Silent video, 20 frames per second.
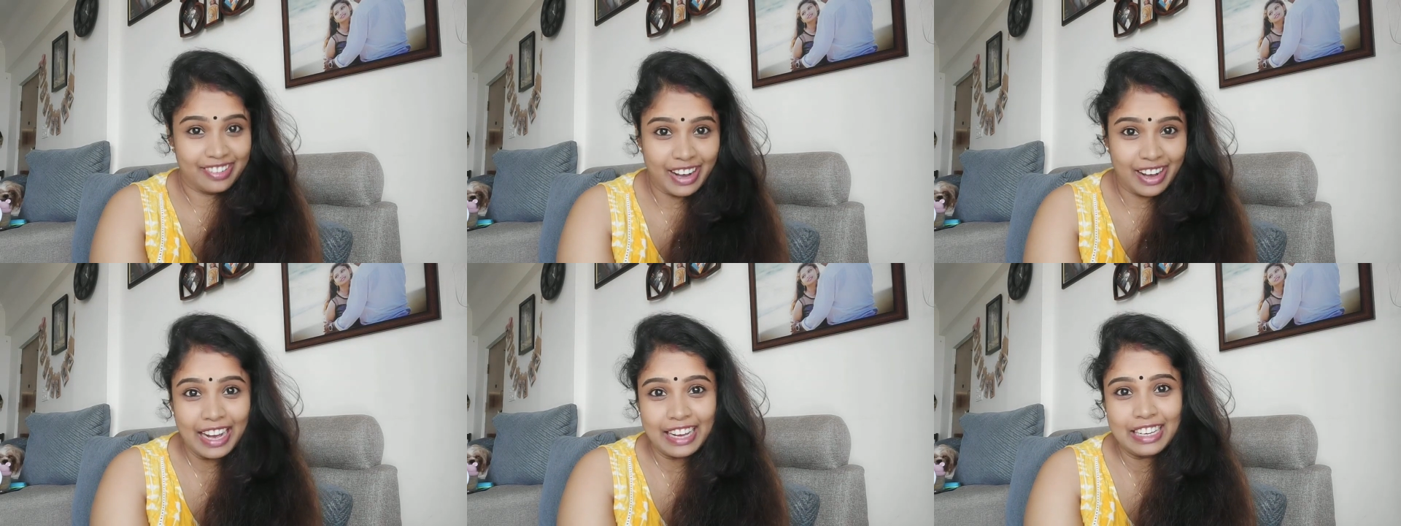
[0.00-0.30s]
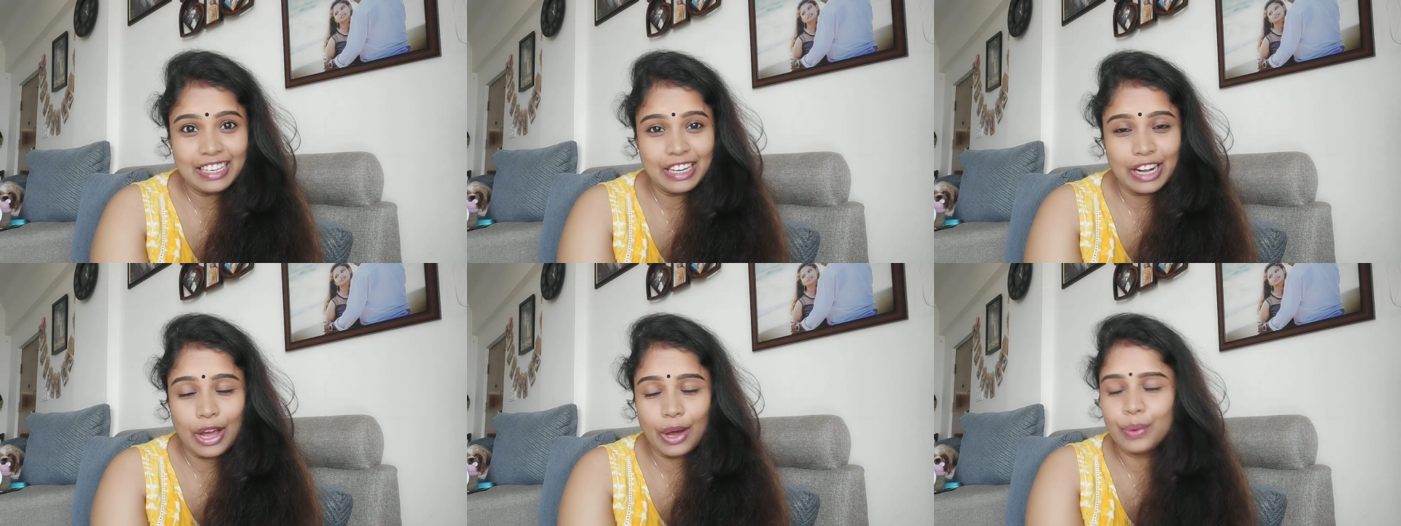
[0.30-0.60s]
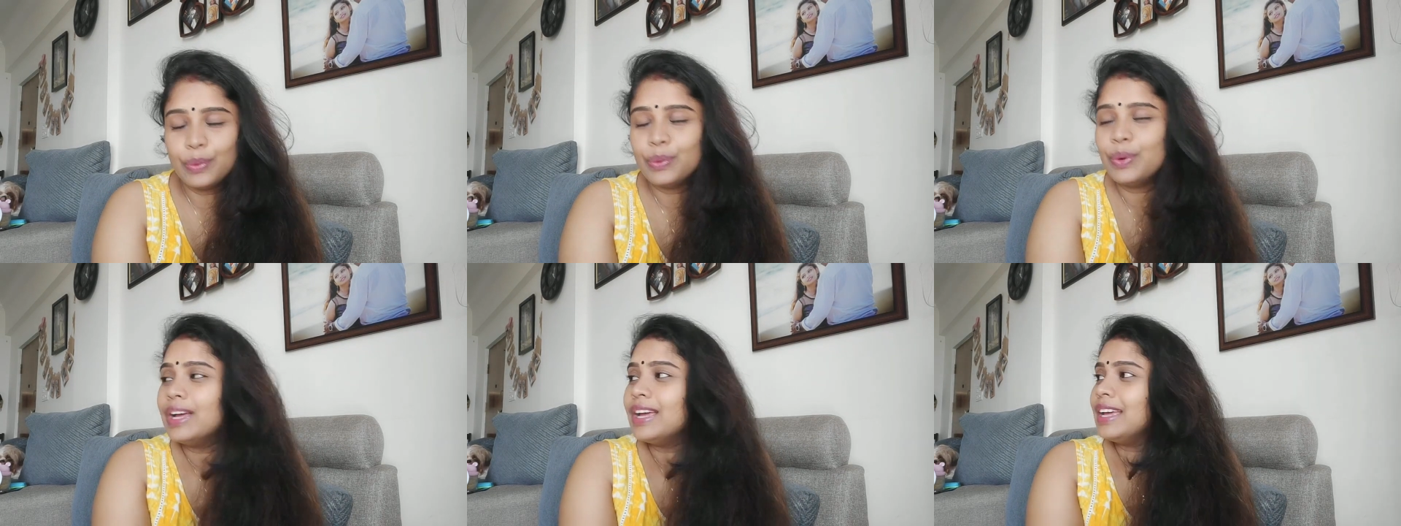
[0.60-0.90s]
right
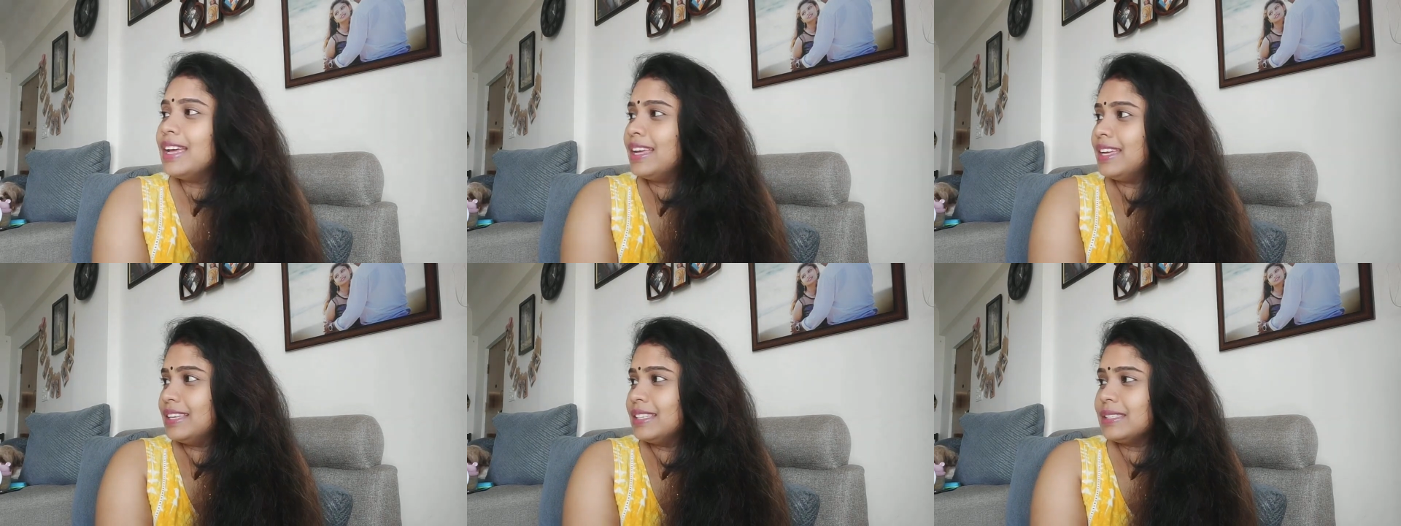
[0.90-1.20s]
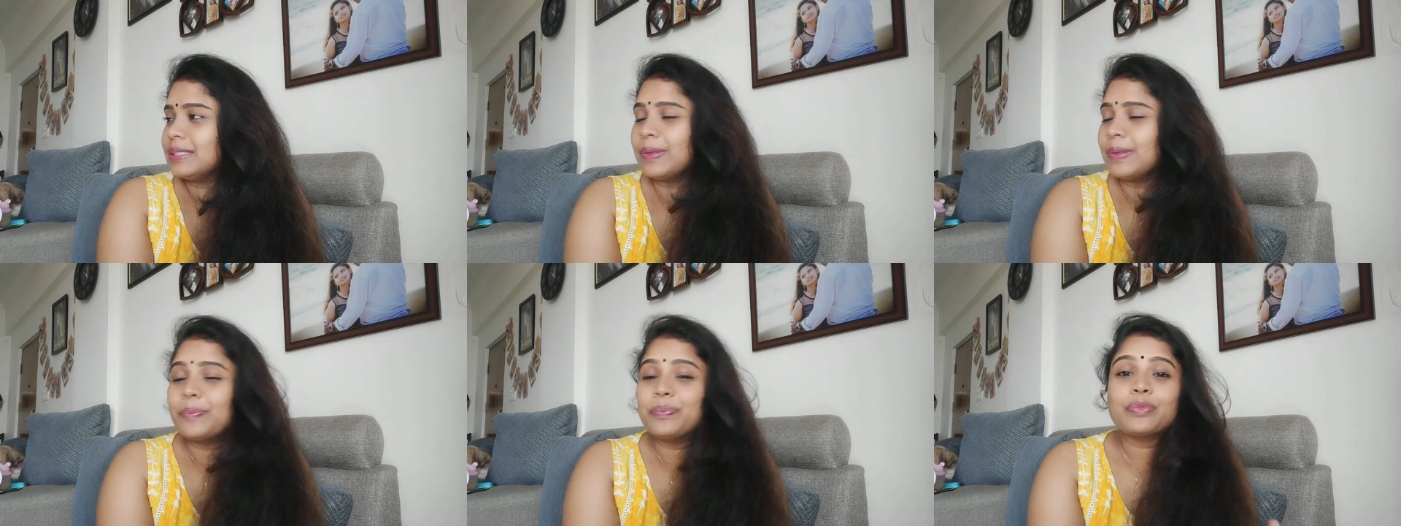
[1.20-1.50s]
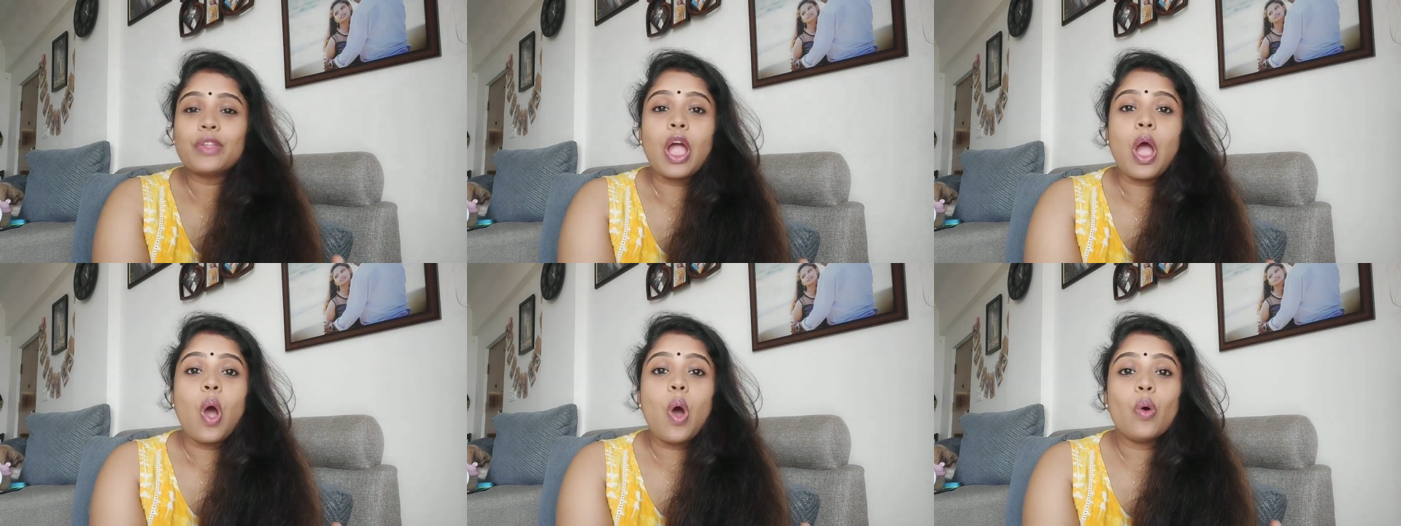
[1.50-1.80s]
now is,
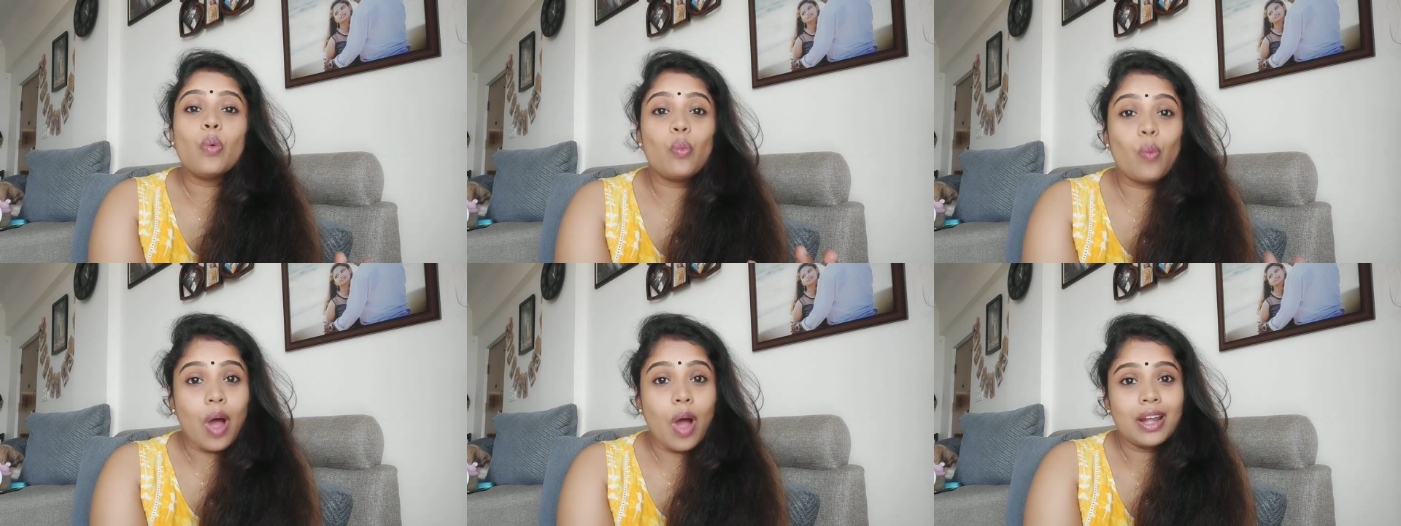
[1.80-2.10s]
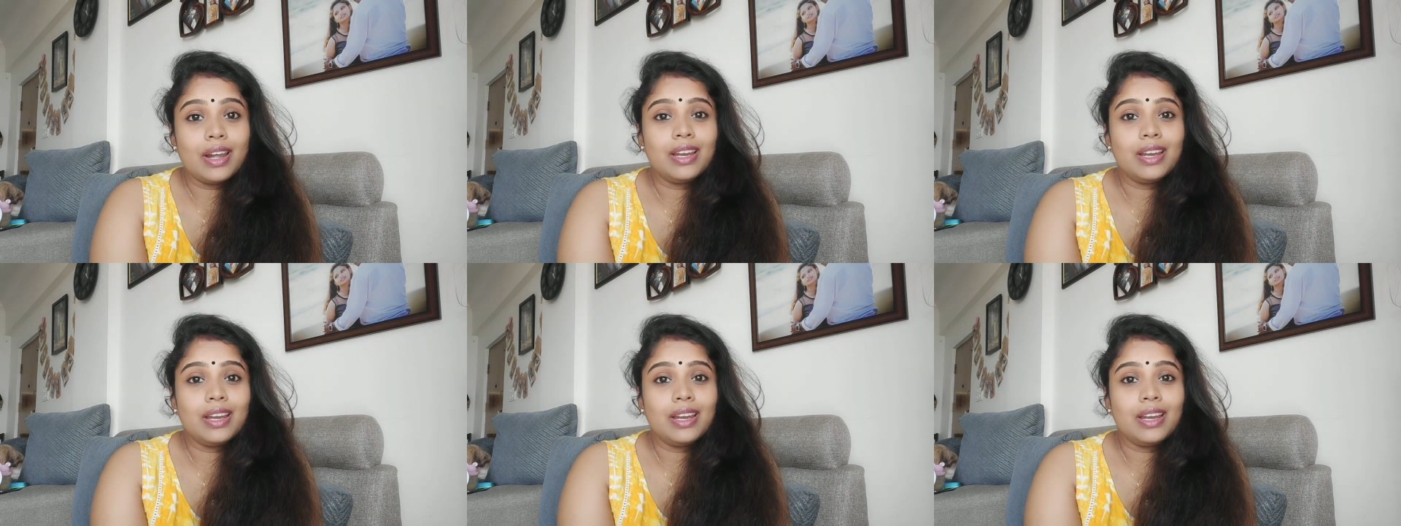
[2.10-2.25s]
one